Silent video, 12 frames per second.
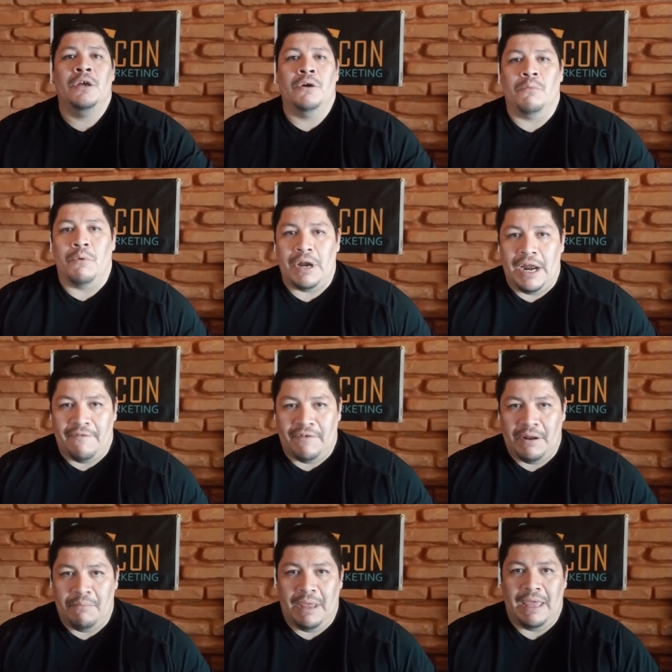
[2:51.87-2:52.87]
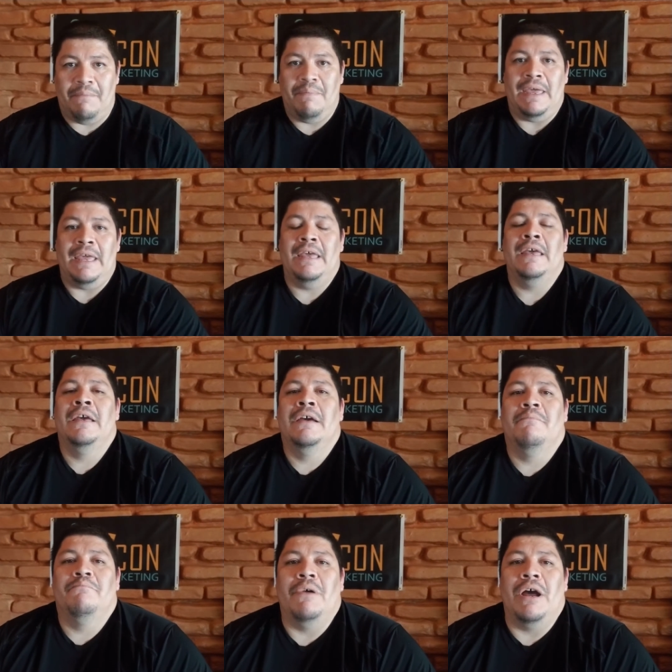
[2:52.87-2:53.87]
whatever it may be.
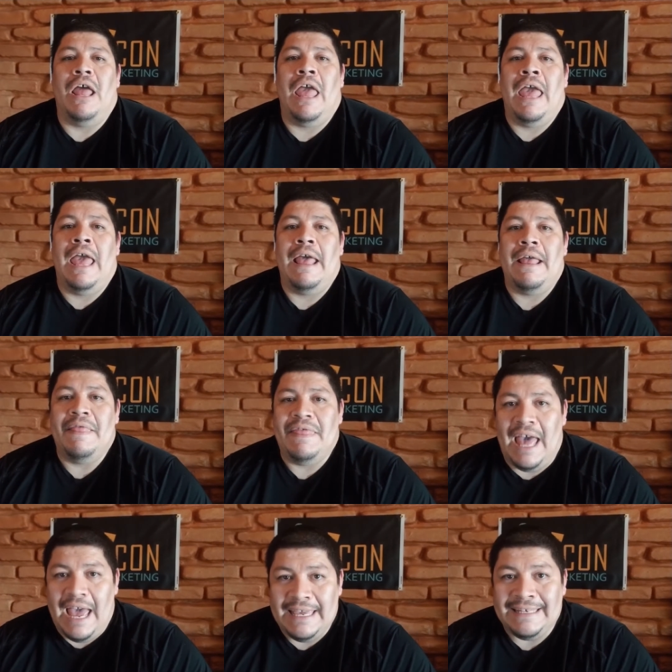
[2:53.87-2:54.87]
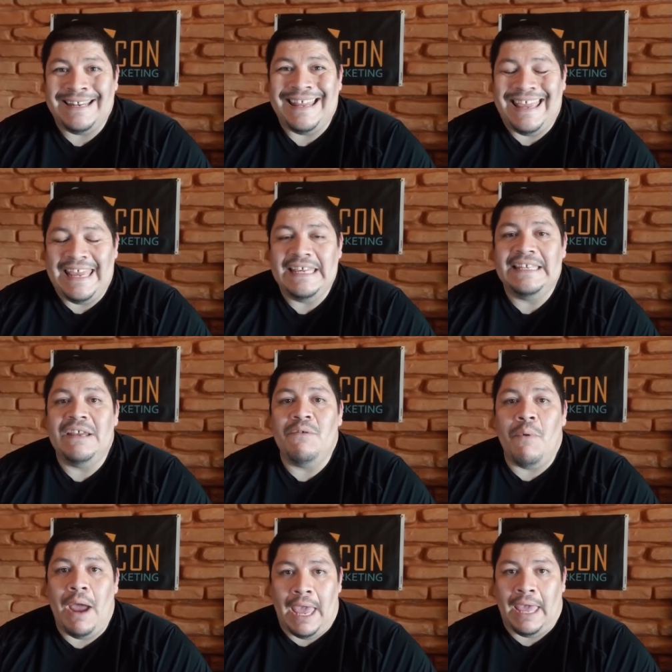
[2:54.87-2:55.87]
But that is an easy
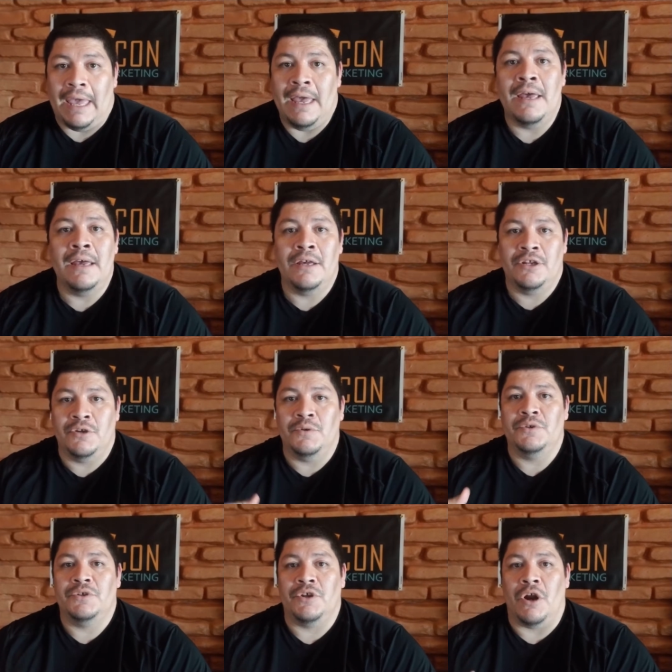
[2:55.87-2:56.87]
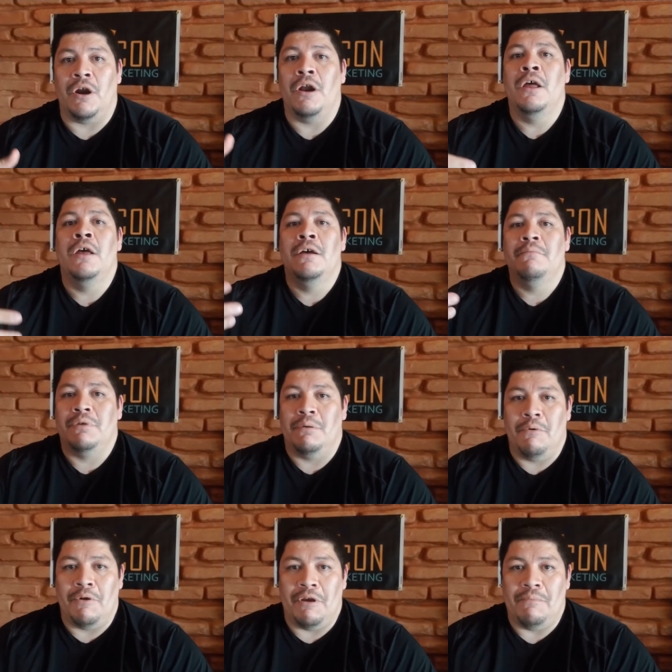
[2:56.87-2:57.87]
way to start
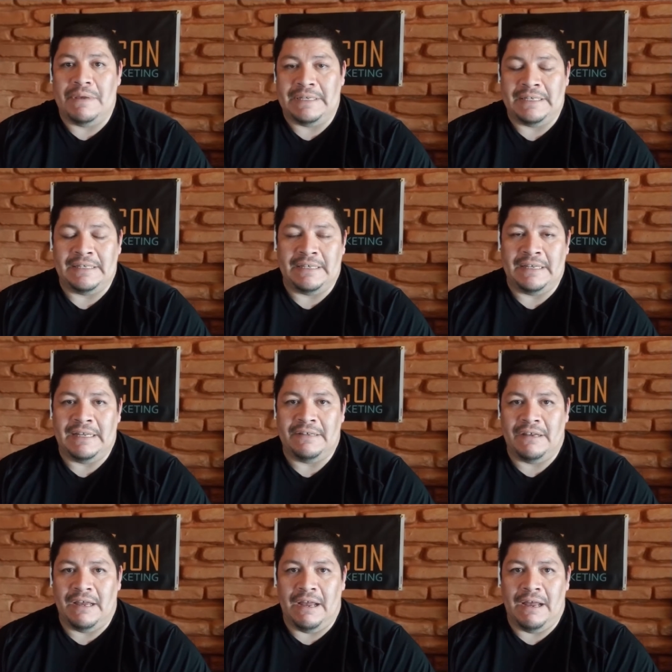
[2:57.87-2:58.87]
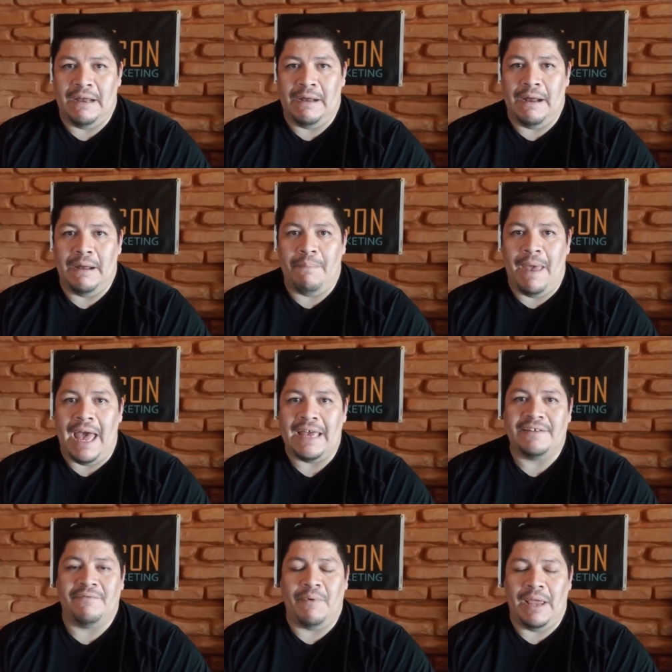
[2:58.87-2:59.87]
promoting your business. It's a
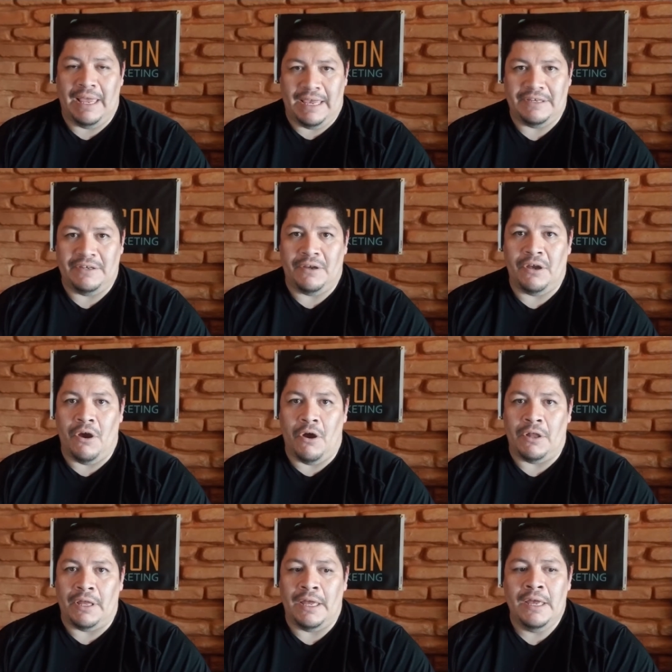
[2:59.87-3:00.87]
passive way, I guess you could call it.